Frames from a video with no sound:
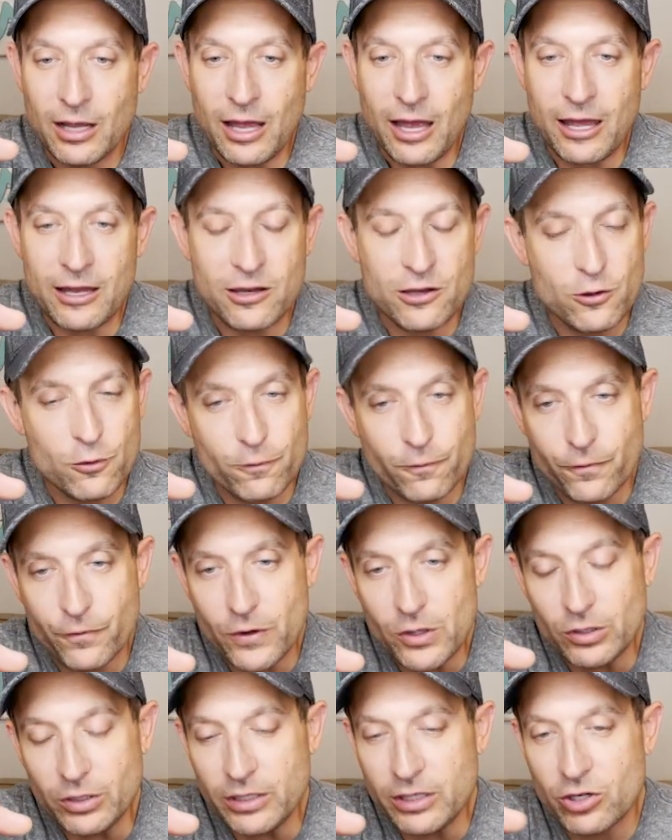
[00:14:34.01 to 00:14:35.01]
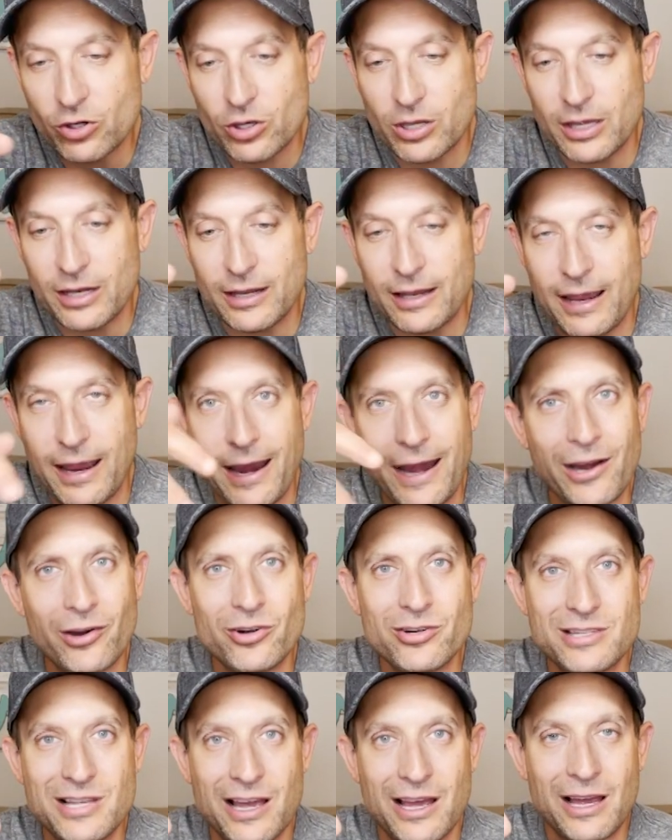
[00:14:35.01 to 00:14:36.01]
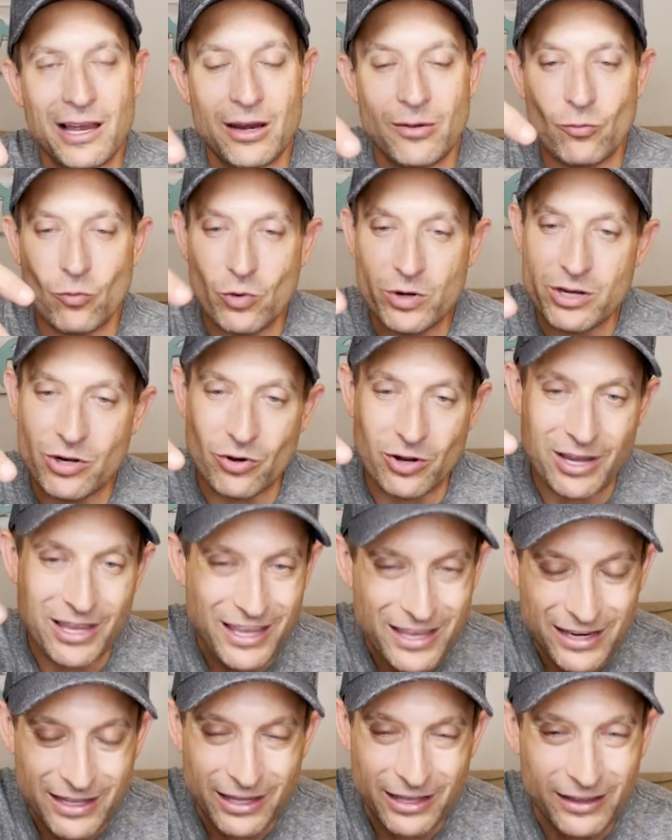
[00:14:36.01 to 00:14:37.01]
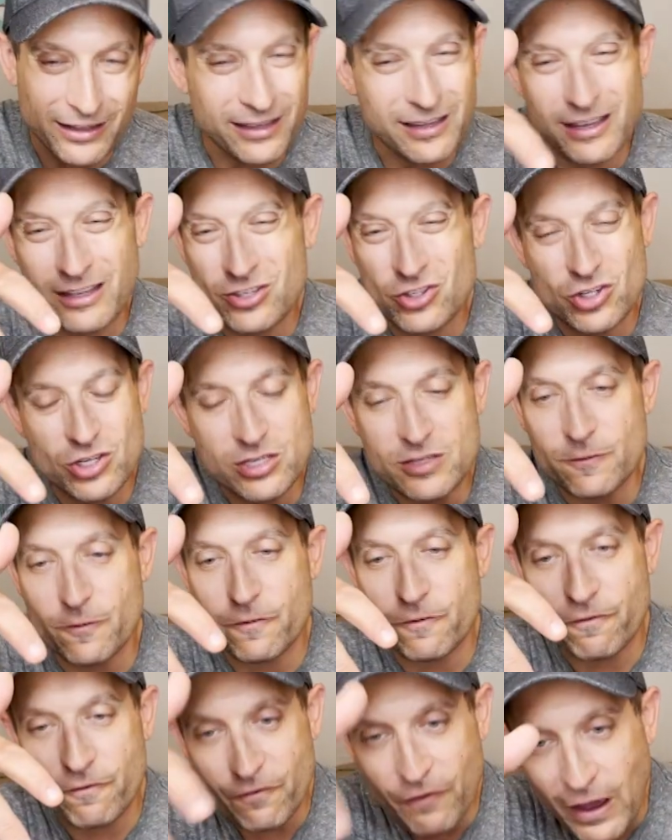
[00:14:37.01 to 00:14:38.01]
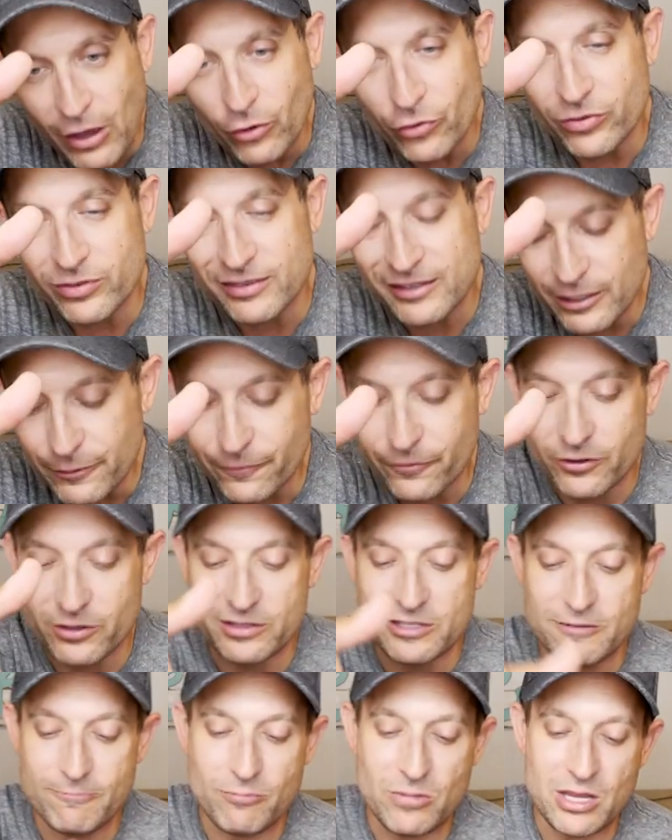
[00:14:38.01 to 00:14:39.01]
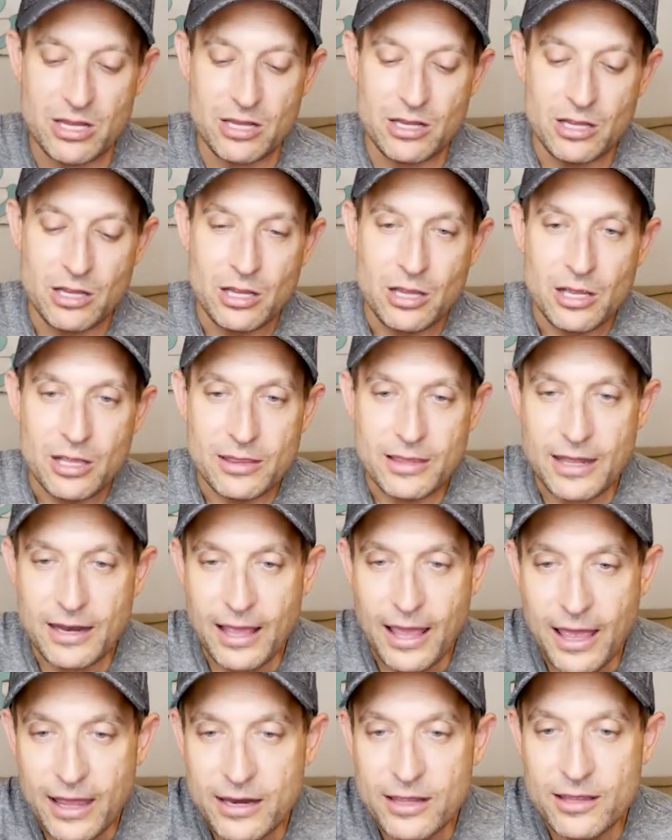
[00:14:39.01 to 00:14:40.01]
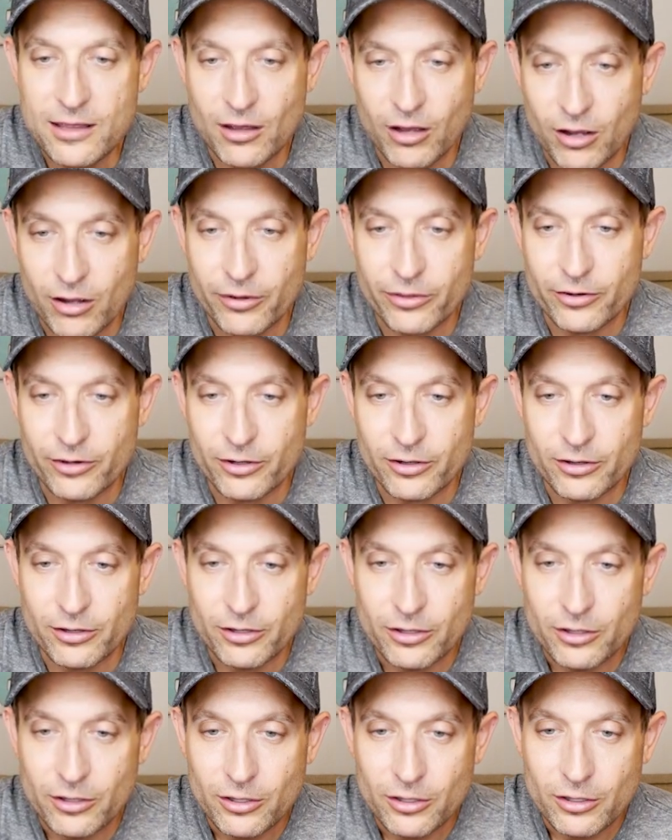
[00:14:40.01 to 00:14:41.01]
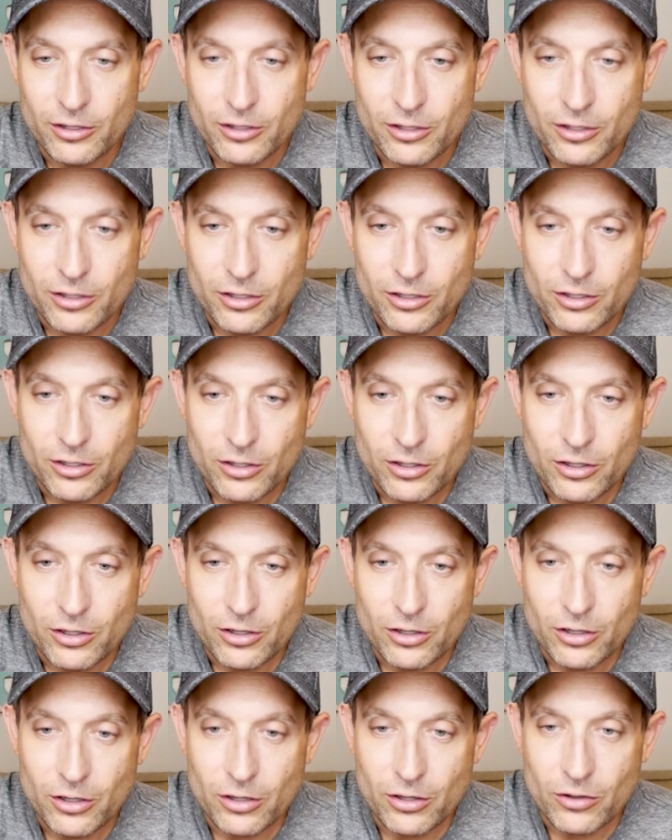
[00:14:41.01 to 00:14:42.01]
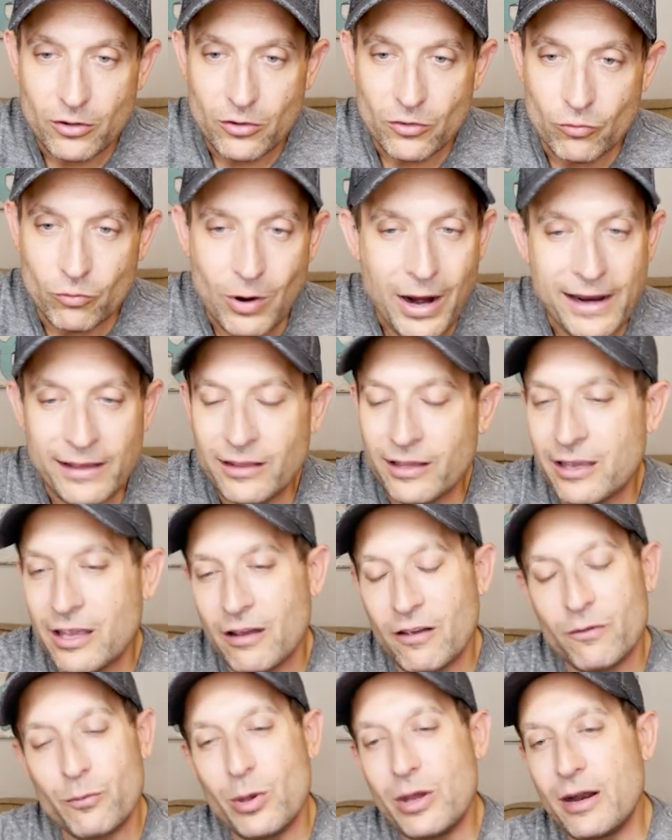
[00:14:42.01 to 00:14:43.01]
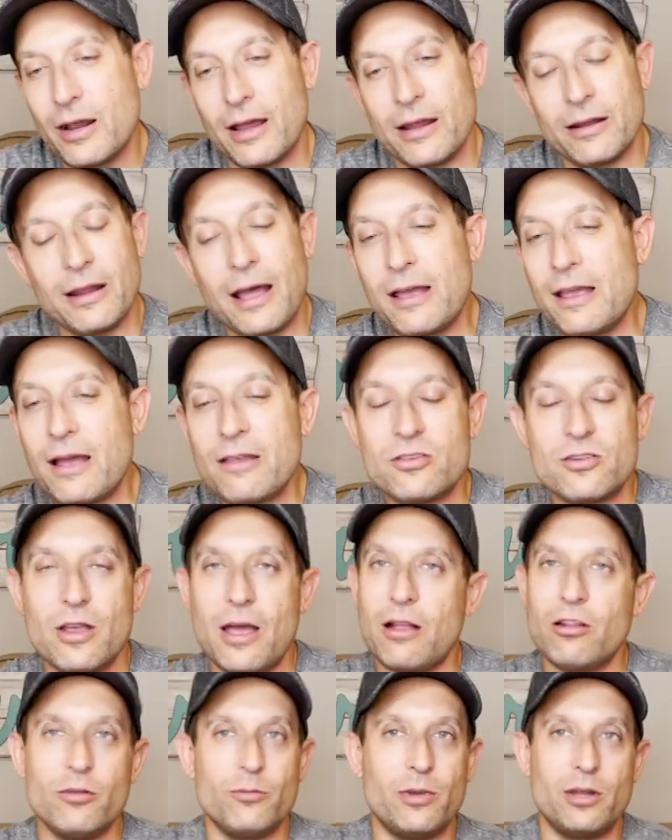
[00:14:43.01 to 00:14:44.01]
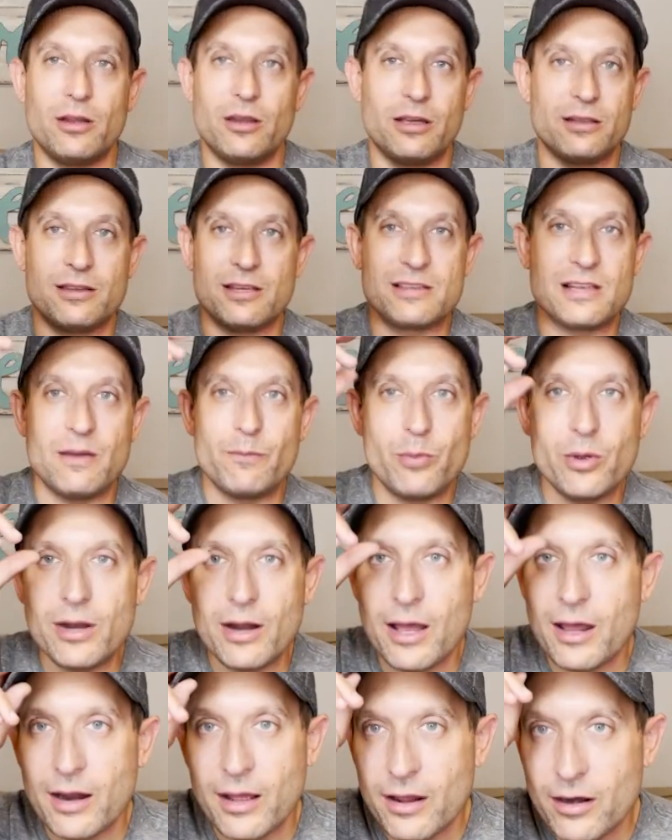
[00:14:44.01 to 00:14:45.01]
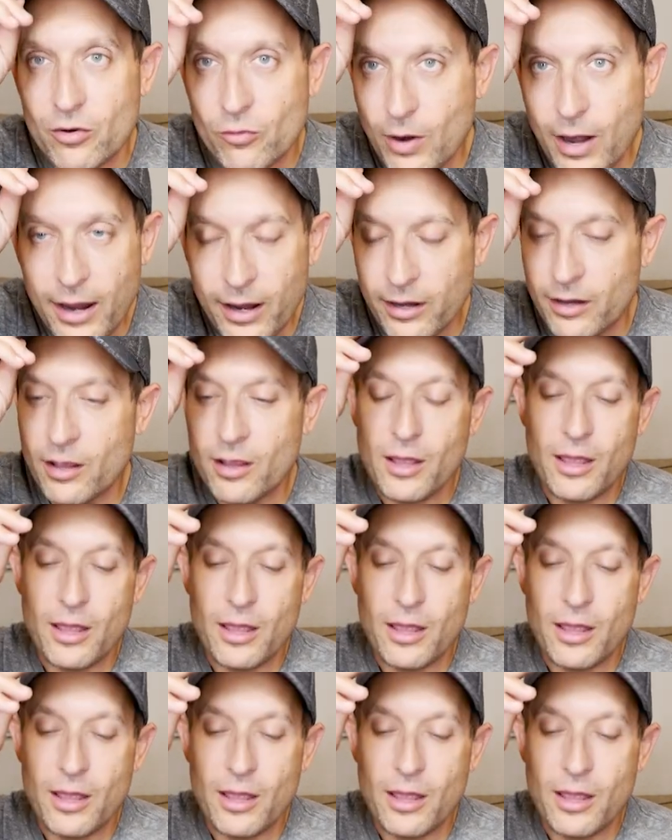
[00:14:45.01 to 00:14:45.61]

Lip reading: And you feel like you're getting airtime when you're in it. Like, it just felt different to me than any other ride like I've been on. Element like this I've been on a ride.